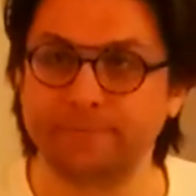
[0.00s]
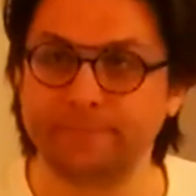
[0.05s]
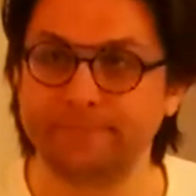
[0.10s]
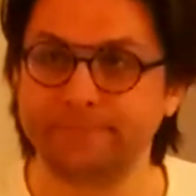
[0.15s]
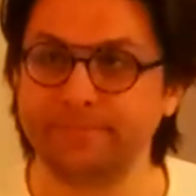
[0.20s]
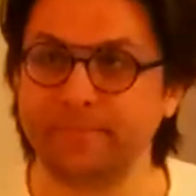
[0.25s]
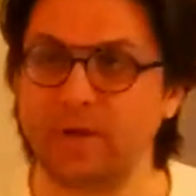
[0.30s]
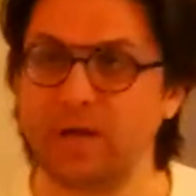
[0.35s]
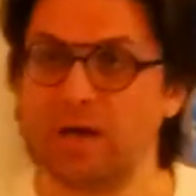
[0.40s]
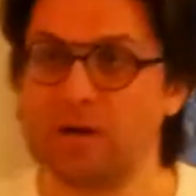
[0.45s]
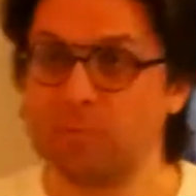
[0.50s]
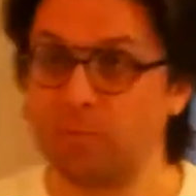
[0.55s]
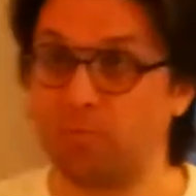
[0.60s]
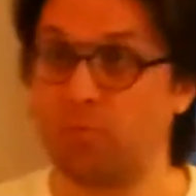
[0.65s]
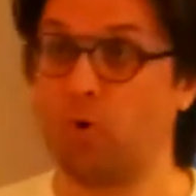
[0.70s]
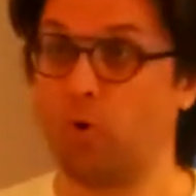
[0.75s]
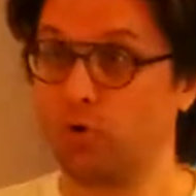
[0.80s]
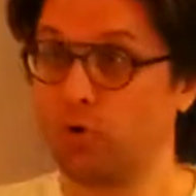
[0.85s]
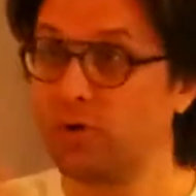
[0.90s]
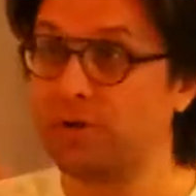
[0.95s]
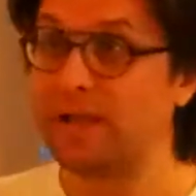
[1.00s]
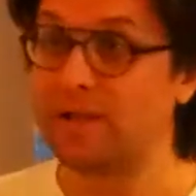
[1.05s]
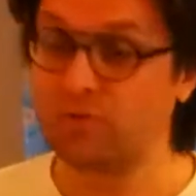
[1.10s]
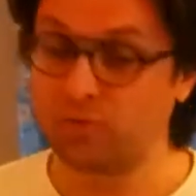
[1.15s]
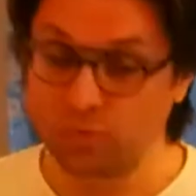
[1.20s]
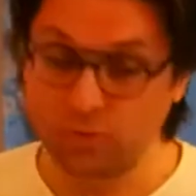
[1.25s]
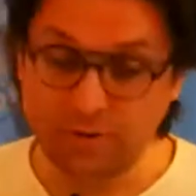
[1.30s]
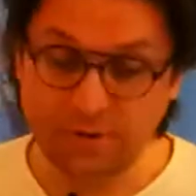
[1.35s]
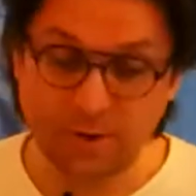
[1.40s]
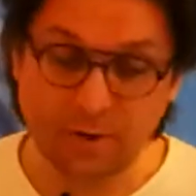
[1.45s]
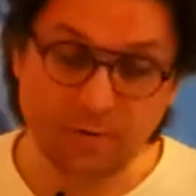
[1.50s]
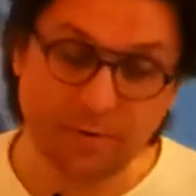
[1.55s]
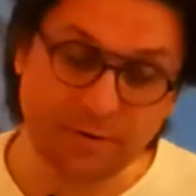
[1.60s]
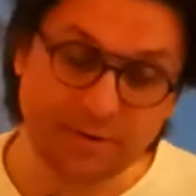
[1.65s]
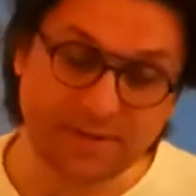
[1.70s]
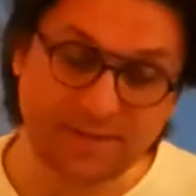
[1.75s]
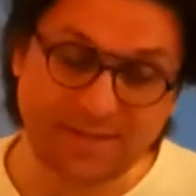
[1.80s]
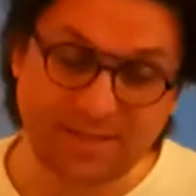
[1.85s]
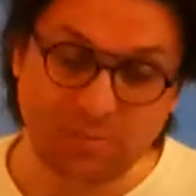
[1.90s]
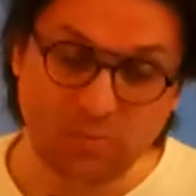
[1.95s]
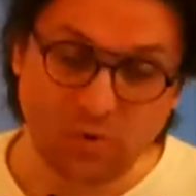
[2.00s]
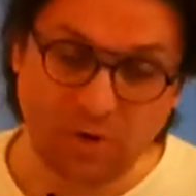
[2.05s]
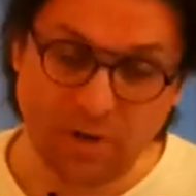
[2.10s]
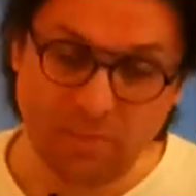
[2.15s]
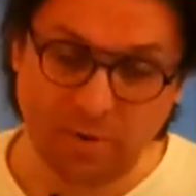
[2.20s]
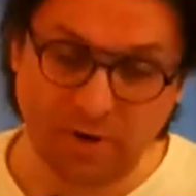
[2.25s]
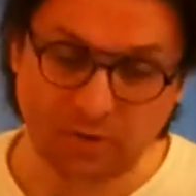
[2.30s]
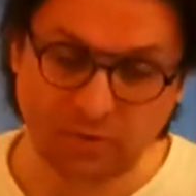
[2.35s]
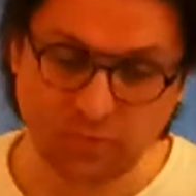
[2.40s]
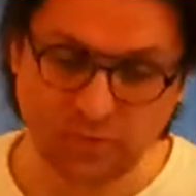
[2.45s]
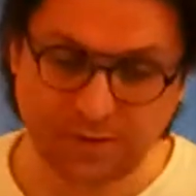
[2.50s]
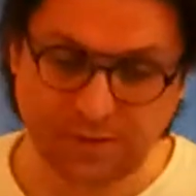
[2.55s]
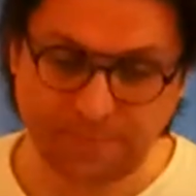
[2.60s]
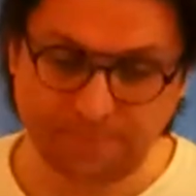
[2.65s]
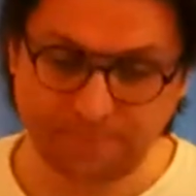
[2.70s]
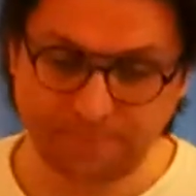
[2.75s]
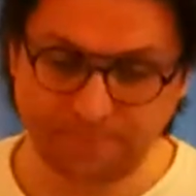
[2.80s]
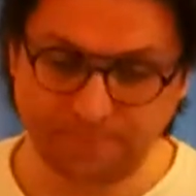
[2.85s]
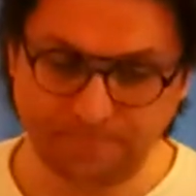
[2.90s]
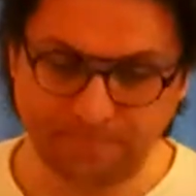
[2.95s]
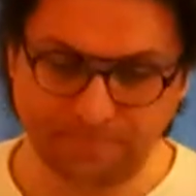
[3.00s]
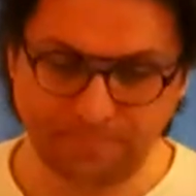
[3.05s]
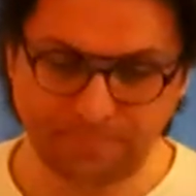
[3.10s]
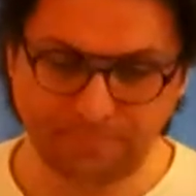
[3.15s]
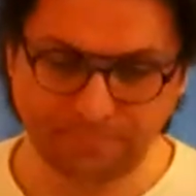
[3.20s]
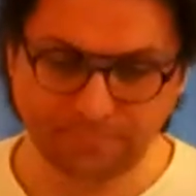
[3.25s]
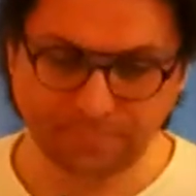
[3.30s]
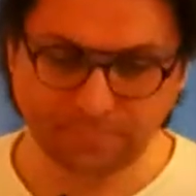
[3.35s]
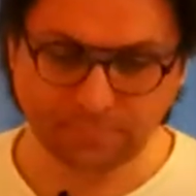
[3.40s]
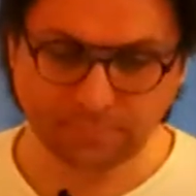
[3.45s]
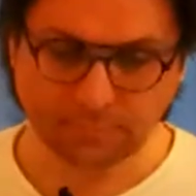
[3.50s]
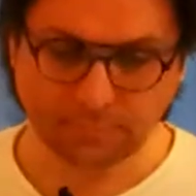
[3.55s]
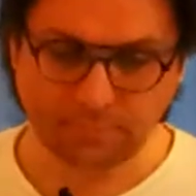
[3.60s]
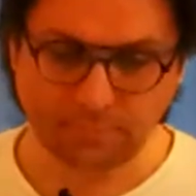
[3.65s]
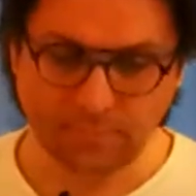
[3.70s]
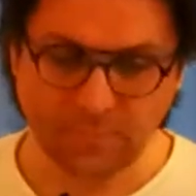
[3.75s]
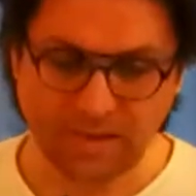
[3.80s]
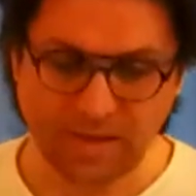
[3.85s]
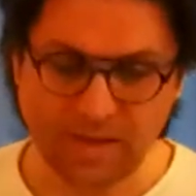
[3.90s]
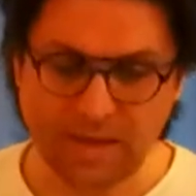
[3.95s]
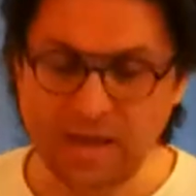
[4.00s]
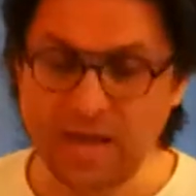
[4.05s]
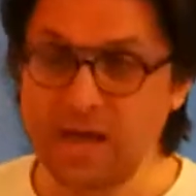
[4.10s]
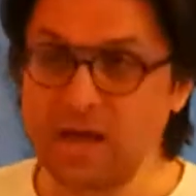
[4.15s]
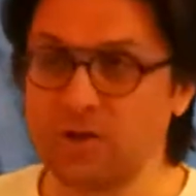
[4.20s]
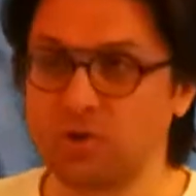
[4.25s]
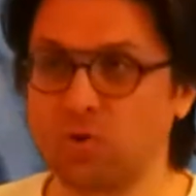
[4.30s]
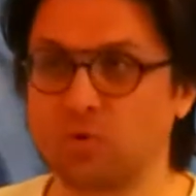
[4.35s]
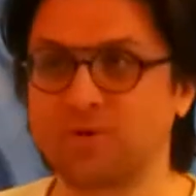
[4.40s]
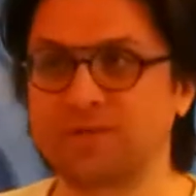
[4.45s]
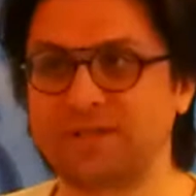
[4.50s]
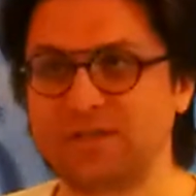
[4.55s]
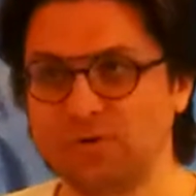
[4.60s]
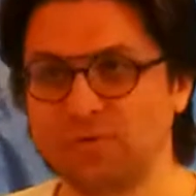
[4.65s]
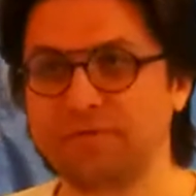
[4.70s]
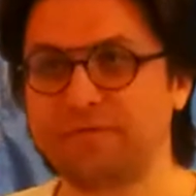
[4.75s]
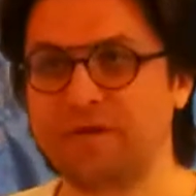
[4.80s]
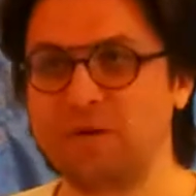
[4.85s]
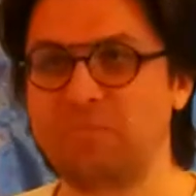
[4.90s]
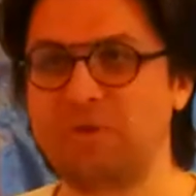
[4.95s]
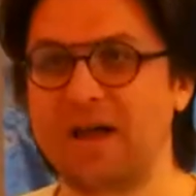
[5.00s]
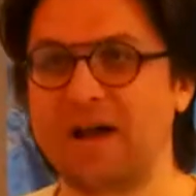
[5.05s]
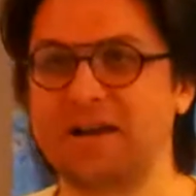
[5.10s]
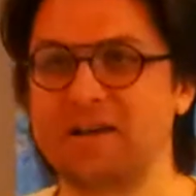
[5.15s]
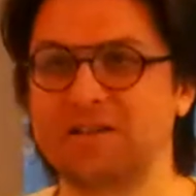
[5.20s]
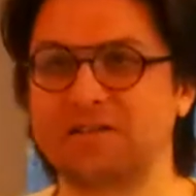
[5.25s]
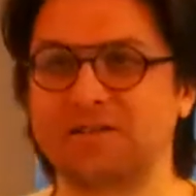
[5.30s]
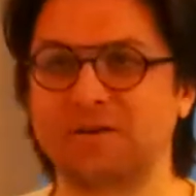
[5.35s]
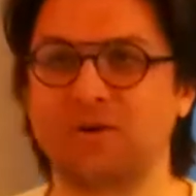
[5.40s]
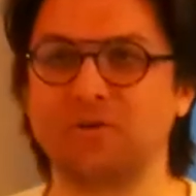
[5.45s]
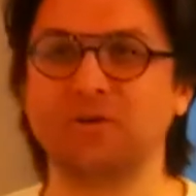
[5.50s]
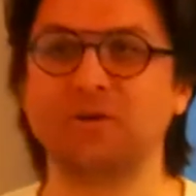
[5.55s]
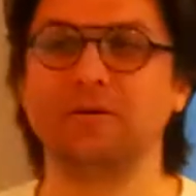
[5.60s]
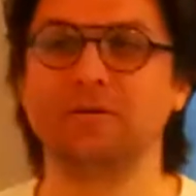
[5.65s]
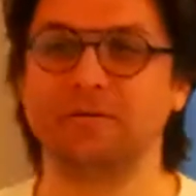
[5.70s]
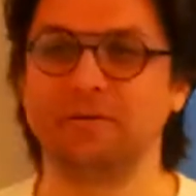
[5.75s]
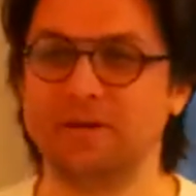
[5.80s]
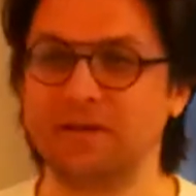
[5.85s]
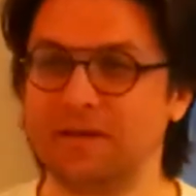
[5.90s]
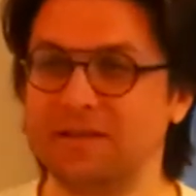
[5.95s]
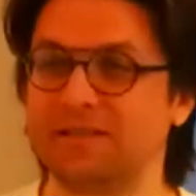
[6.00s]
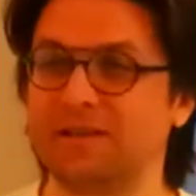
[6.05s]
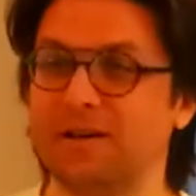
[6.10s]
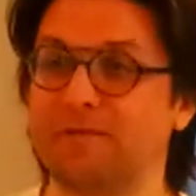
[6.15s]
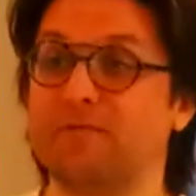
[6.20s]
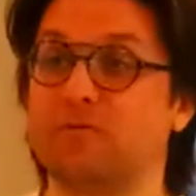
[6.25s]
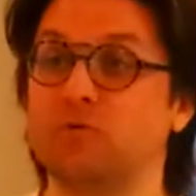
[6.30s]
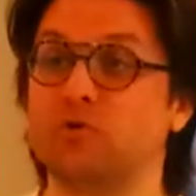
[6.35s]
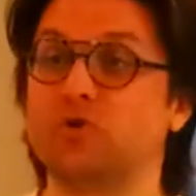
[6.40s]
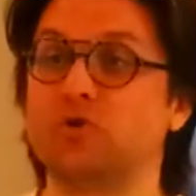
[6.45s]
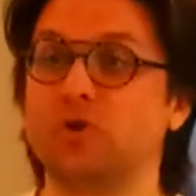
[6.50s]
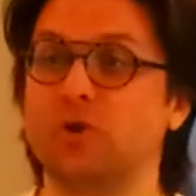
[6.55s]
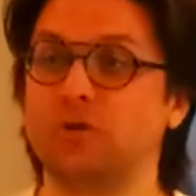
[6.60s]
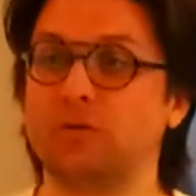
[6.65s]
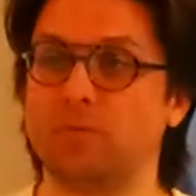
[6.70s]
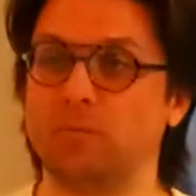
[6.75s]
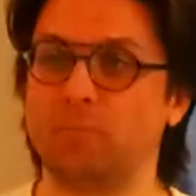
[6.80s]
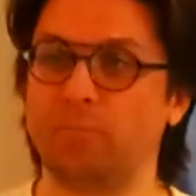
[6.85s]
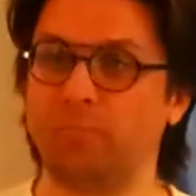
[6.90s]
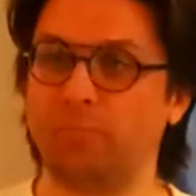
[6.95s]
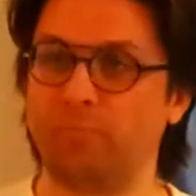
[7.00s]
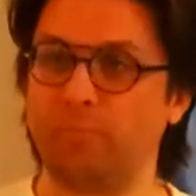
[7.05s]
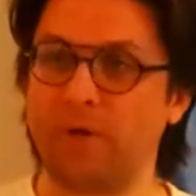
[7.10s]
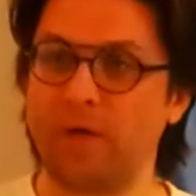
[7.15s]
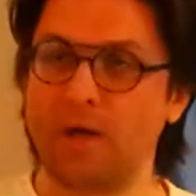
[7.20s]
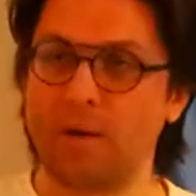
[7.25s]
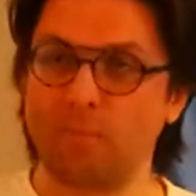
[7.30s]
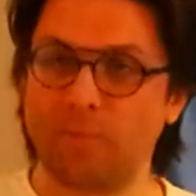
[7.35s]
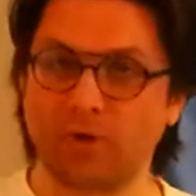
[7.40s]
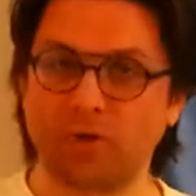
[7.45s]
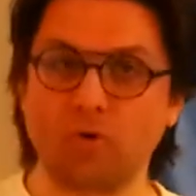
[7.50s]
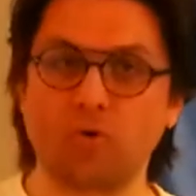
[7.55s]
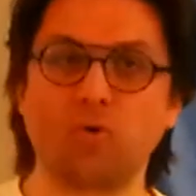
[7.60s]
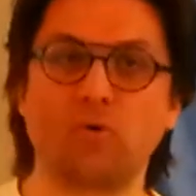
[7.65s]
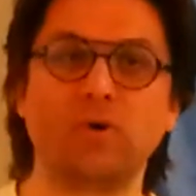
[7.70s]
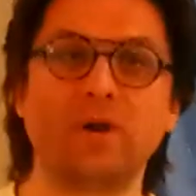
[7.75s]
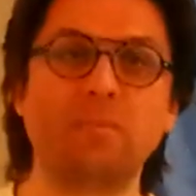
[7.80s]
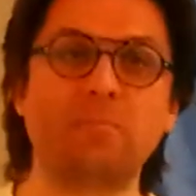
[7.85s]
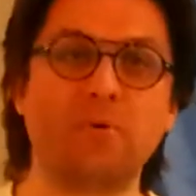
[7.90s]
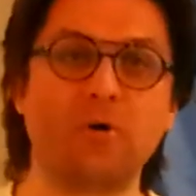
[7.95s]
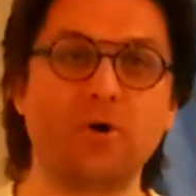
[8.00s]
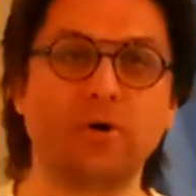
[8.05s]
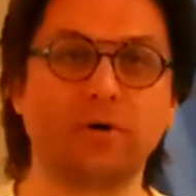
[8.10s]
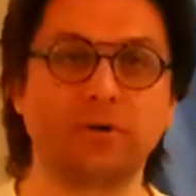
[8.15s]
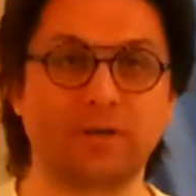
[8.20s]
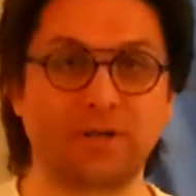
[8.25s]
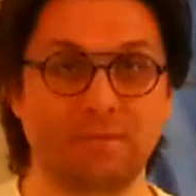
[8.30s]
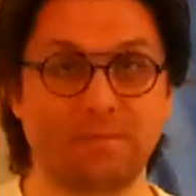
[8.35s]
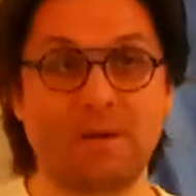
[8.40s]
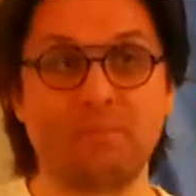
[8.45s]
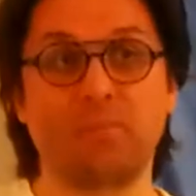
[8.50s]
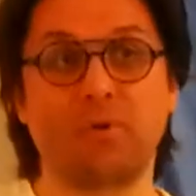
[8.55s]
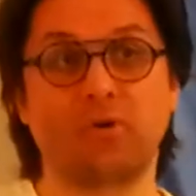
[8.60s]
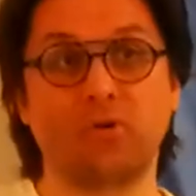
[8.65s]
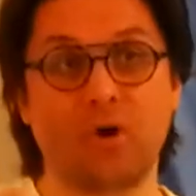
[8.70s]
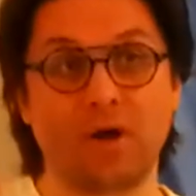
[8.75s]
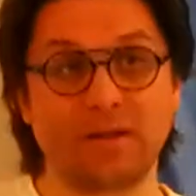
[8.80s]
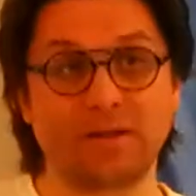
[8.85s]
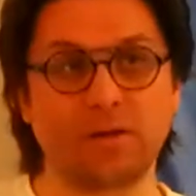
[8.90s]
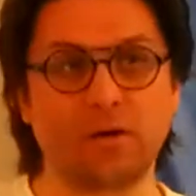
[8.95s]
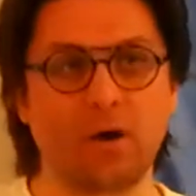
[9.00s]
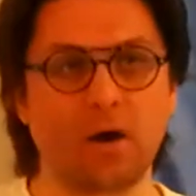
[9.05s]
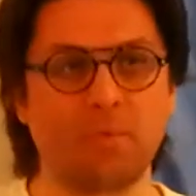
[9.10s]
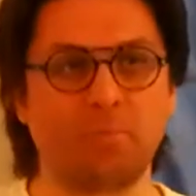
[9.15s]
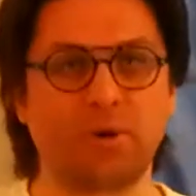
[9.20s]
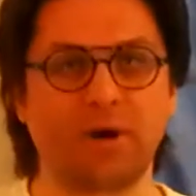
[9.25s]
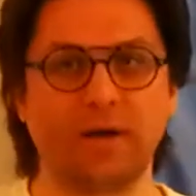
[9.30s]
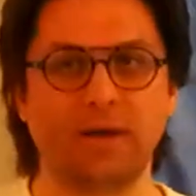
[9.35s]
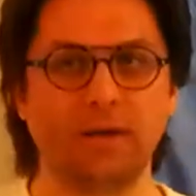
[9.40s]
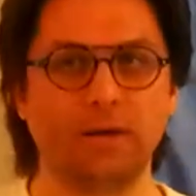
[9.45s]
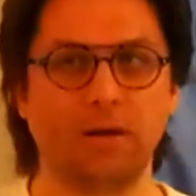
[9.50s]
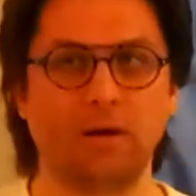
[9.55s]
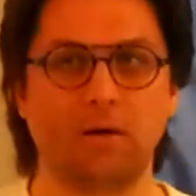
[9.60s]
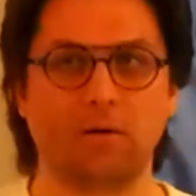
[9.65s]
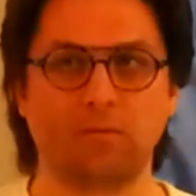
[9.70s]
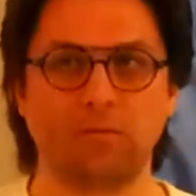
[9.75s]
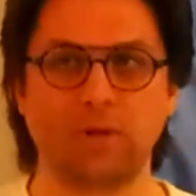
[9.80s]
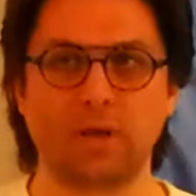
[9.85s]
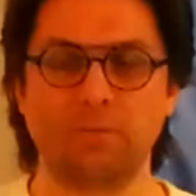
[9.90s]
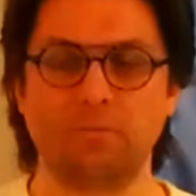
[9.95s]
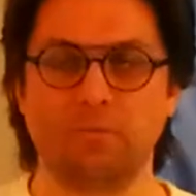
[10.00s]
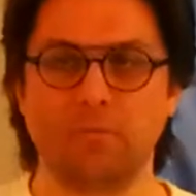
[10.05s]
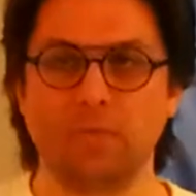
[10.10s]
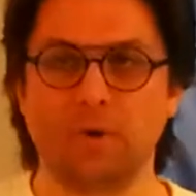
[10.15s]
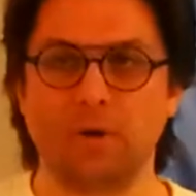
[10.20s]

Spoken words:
this force towards us and to get centered again, instead of being all the time stimulated by all this. So if we do well the ashes, it works.